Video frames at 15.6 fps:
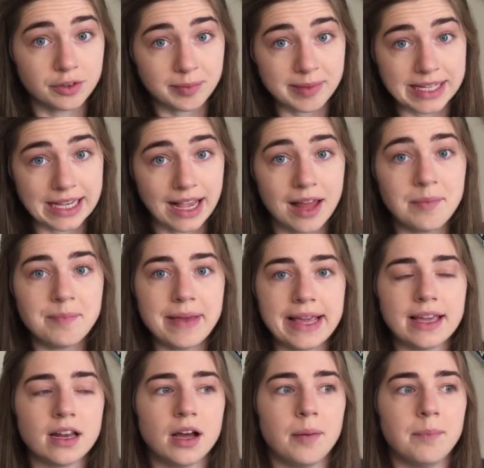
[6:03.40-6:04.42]
for me and
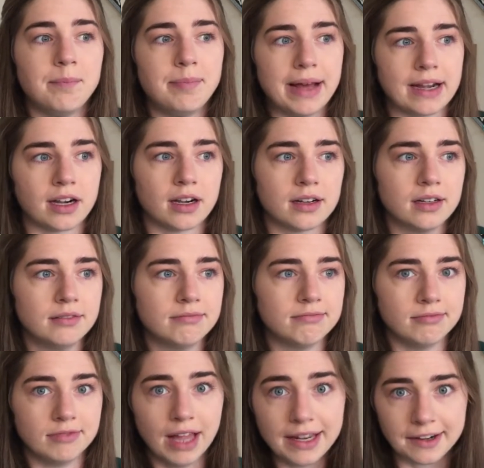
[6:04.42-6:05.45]
make it a better
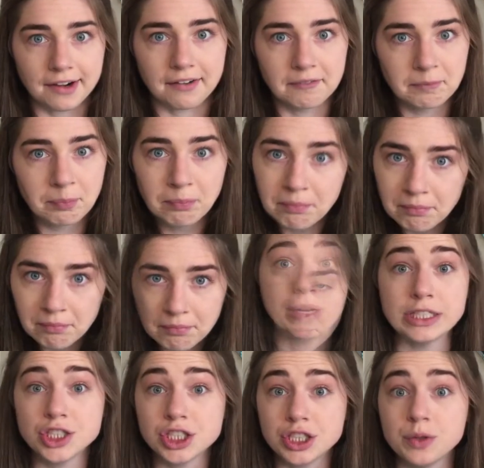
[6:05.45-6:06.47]
letter.
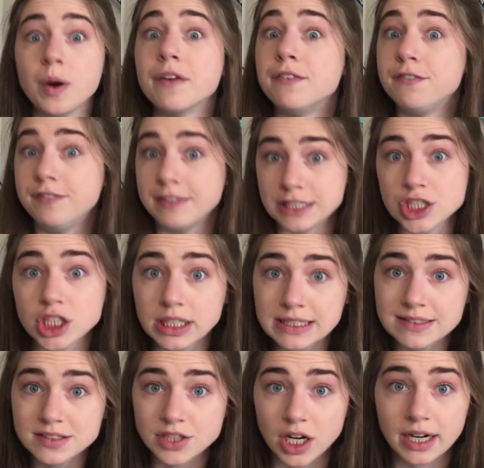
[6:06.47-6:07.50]
When should you officially
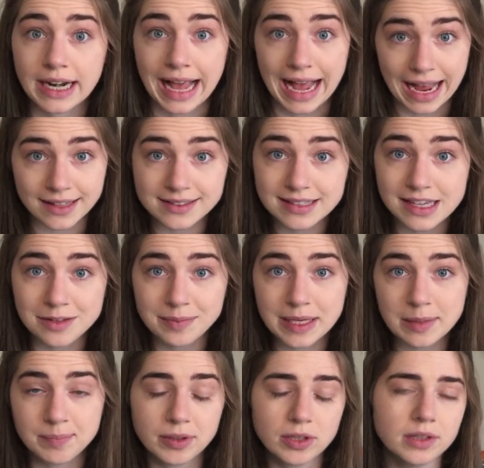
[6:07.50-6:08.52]
start asking
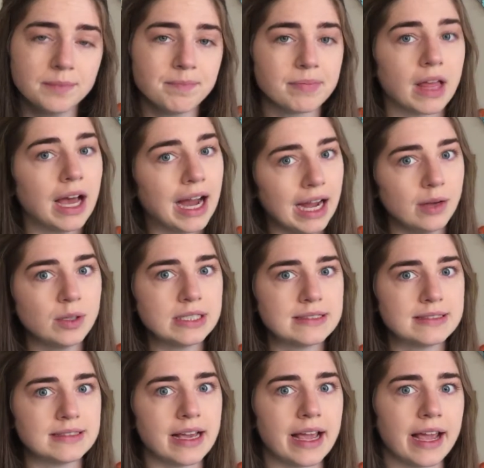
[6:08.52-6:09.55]
people? I would
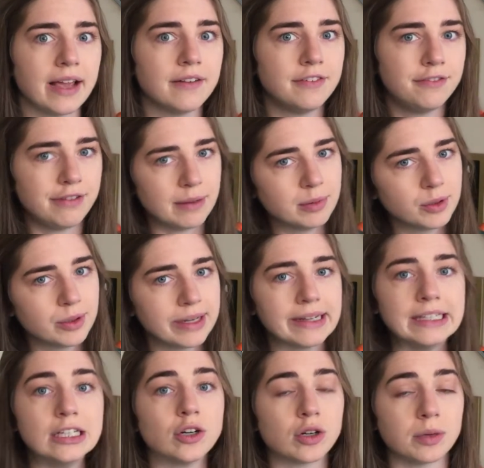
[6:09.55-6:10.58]
say
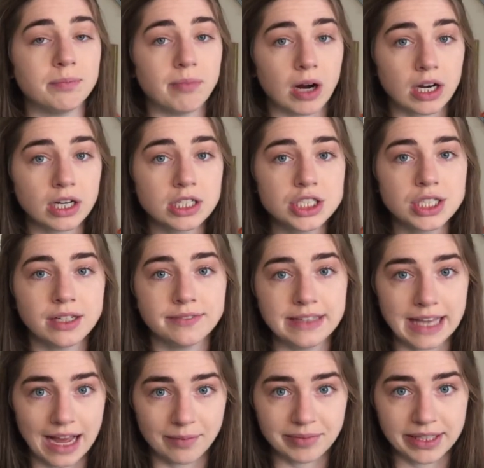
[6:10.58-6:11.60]
February or March of
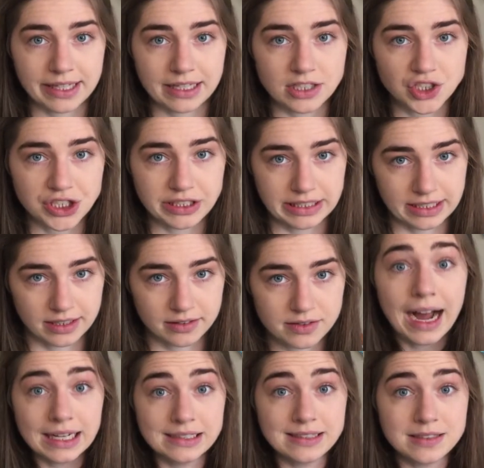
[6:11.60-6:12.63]
the application year.
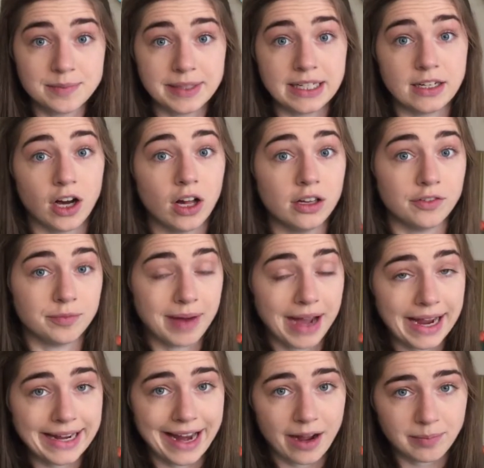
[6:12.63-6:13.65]
I submitted all of
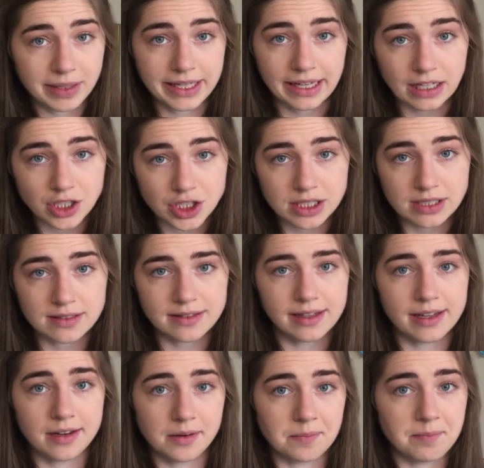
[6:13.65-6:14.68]
my applications
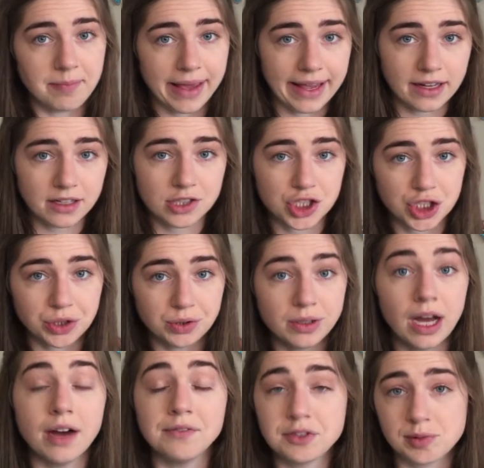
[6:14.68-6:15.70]
in May,
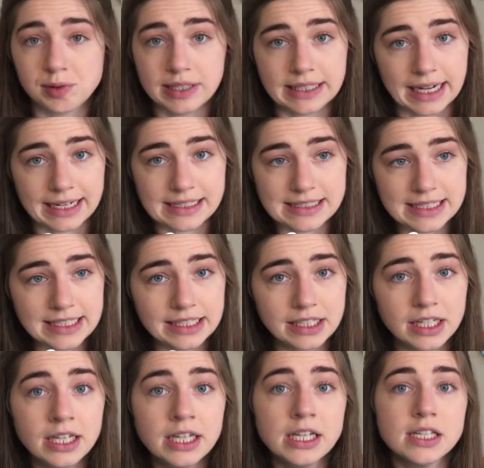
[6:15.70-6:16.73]
June of
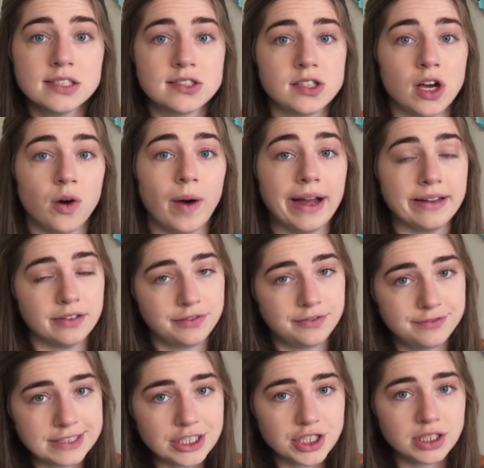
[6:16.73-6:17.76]
2019, so I
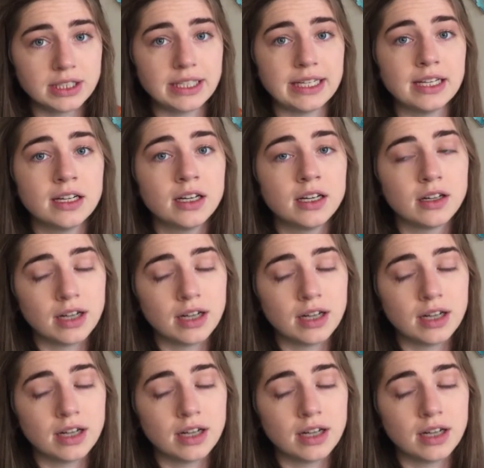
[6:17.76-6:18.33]
officially